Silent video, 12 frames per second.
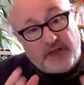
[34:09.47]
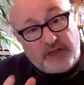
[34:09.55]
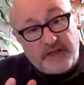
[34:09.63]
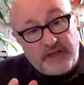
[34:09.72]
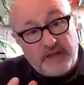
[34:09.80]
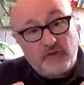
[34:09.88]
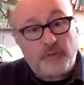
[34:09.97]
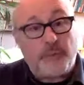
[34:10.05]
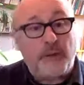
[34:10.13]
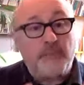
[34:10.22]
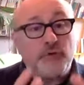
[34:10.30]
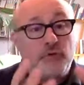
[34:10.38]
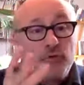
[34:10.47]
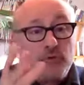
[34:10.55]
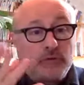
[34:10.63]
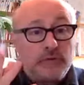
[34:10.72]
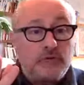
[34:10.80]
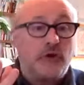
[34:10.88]
Then the
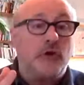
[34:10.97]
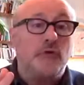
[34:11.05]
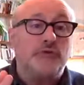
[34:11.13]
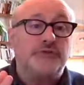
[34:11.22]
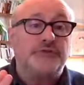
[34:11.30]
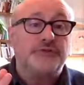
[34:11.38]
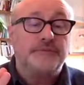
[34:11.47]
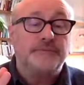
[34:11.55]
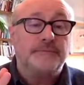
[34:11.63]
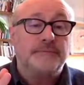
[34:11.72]
bamboo grows.